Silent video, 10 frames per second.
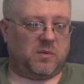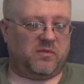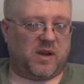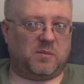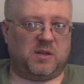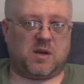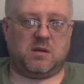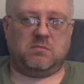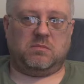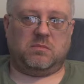family
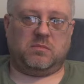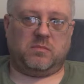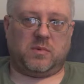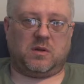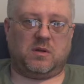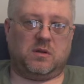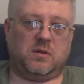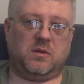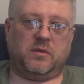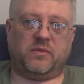time.
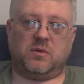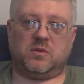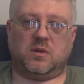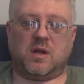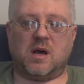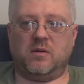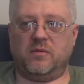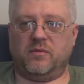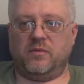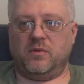If there's a lot of,